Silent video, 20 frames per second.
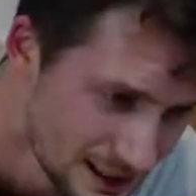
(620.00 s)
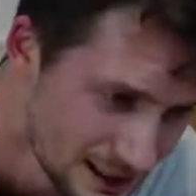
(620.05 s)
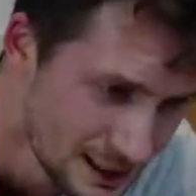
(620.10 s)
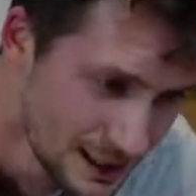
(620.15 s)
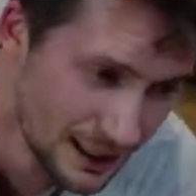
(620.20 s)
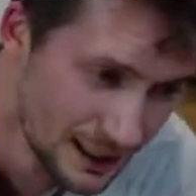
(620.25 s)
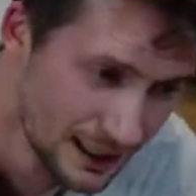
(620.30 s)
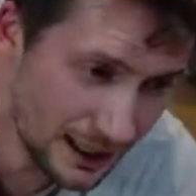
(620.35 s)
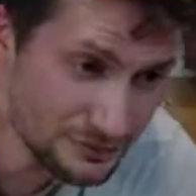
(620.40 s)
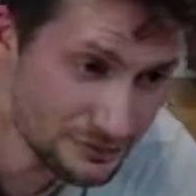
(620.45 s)

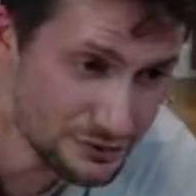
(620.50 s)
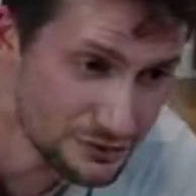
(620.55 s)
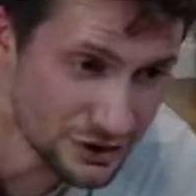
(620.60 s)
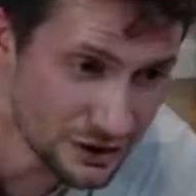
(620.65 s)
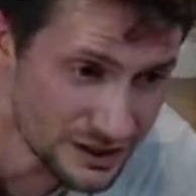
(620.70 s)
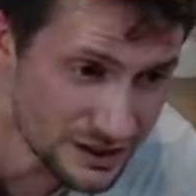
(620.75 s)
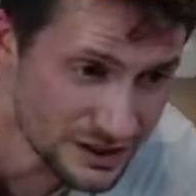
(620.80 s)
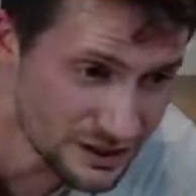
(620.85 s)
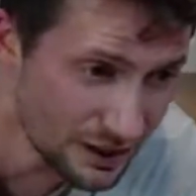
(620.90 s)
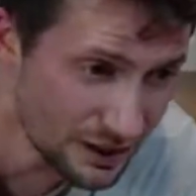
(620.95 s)
I'm just going to
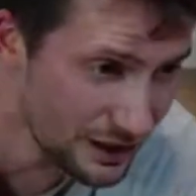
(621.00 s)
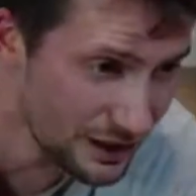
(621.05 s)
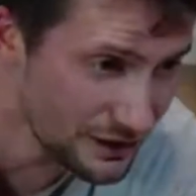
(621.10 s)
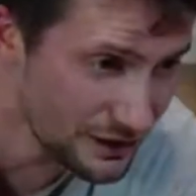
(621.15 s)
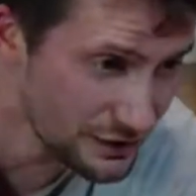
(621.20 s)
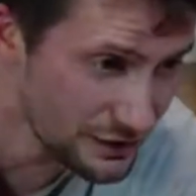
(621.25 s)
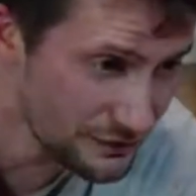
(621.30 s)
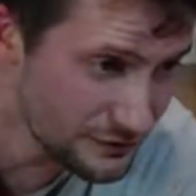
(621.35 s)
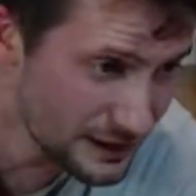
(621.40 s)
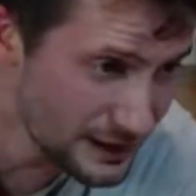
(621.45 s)
slide over
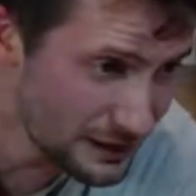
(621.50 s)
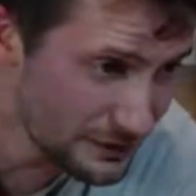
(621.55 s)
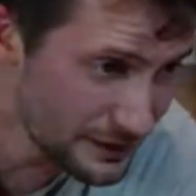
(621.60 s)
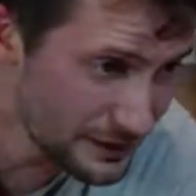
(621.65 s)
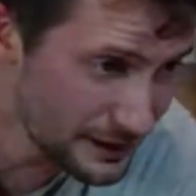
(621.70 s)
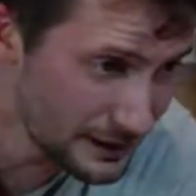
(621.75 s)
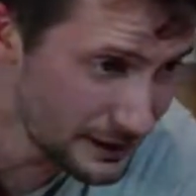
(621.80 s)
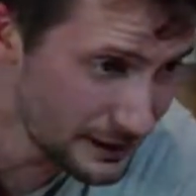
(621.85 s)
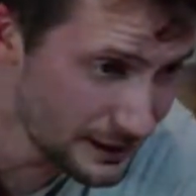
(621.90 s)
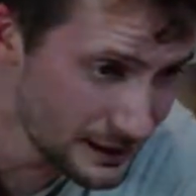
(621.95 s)
here
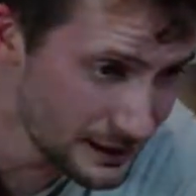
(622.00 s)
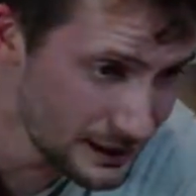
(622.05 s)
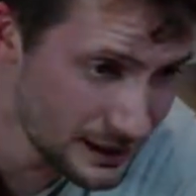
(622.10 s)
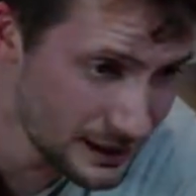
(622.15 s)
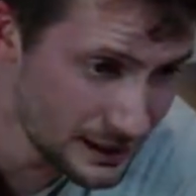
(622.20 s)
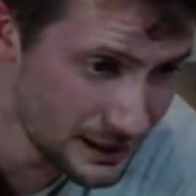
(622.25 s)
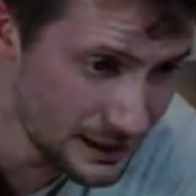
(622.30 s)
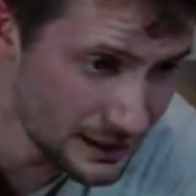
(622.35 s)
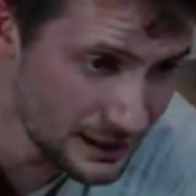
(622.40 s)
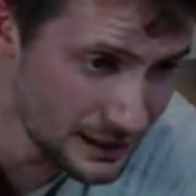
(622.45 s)
quickly.
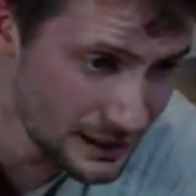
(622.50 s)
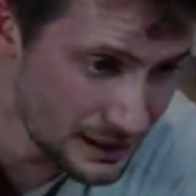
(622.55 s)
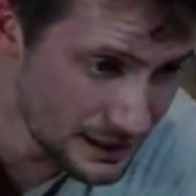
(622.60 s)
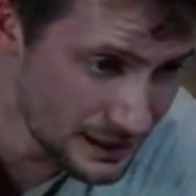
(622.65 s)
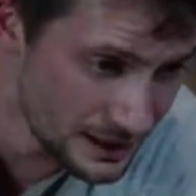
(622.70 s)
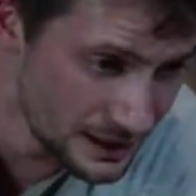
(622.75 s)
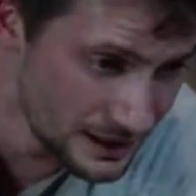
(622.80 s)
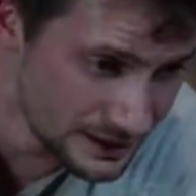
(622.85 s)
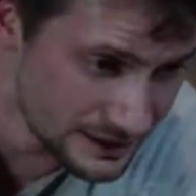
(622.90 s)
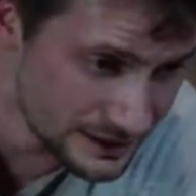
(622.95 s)

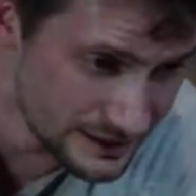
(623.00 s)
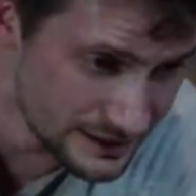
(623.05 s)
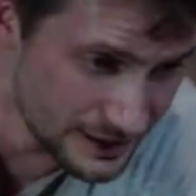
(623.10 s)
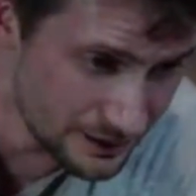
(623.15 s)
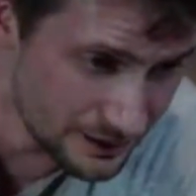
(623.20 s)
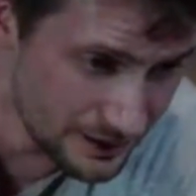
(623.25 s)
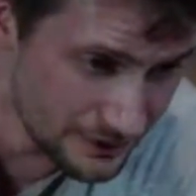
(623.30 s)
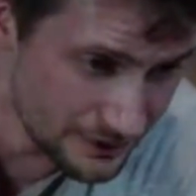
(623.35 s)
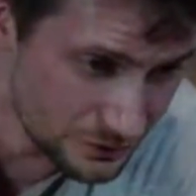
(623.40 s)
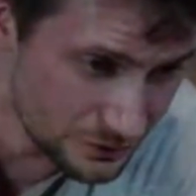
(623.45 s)
See how
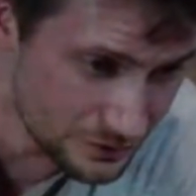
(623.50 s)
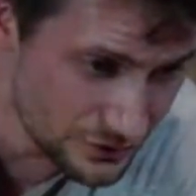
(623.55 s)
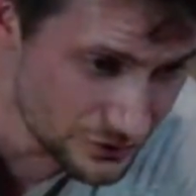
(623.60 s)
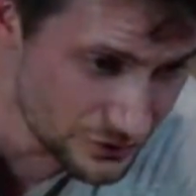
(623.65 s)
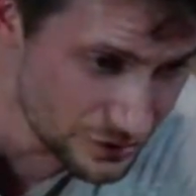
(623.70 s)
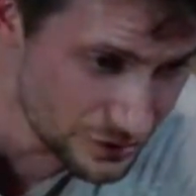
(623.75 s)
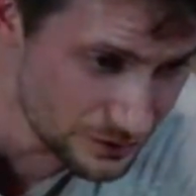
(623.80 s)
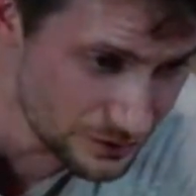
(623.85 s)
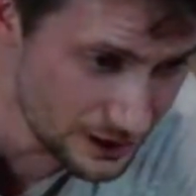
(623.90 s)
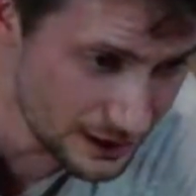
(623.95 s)
everyone's
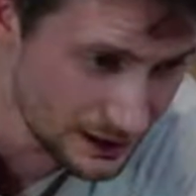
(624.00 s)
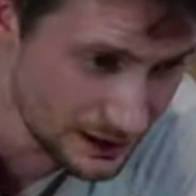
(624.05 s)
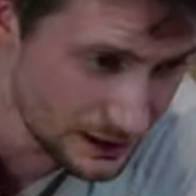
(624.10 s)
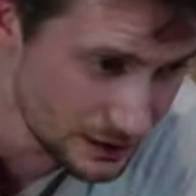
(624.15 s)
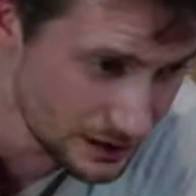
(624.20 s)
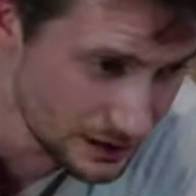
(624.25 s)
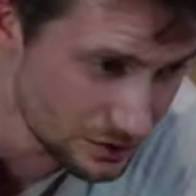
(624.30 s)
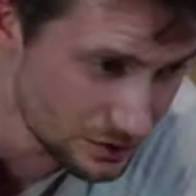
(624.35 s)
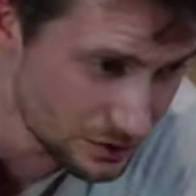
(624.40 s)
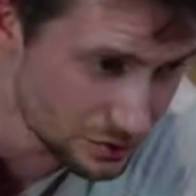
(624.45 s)
doing.
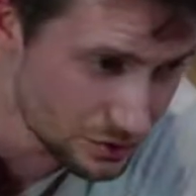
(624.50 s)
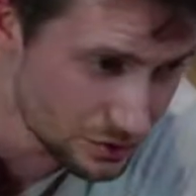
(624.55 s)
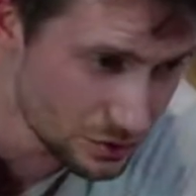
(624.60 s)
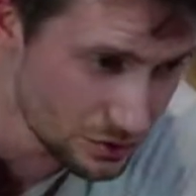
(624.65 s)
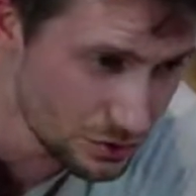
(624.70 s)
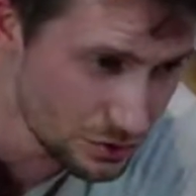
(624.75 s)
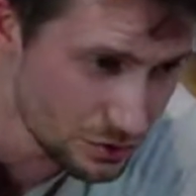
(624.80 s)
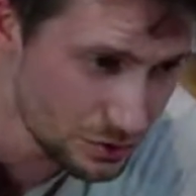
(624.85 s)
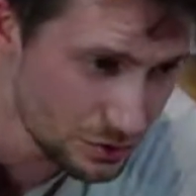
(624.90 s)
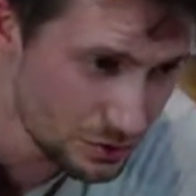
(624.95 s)

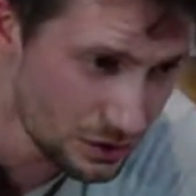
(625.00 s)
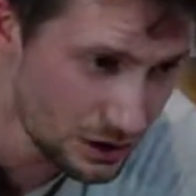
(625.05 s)
Cool.